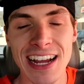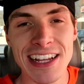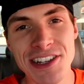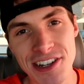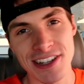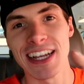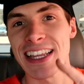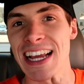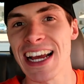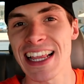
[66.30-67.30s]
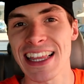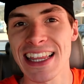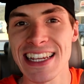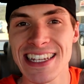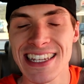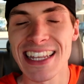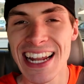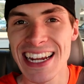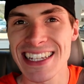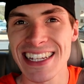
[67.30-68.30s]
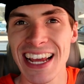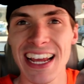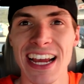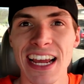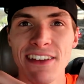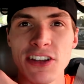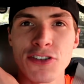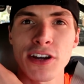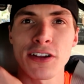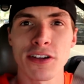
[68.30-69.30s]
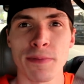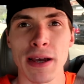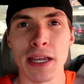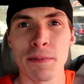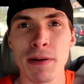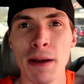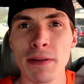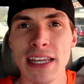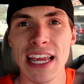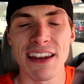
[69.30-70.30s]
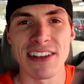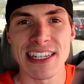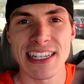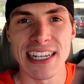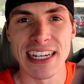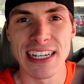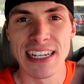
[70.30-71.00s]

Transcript: And just like that, this is the next day. I have the trailer in the back. You probably can't even see it.